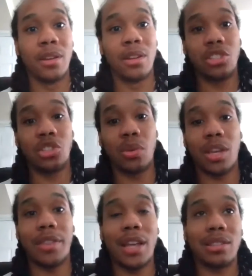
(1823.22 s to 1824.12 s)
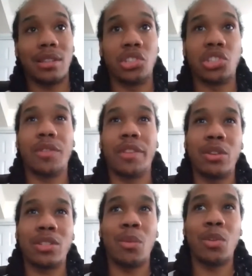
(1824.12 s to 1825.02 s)
So again, that's just something
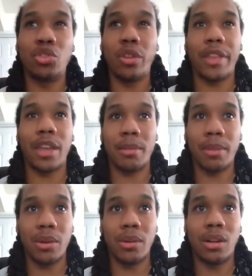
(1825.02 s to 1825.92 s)
else I want you to think about.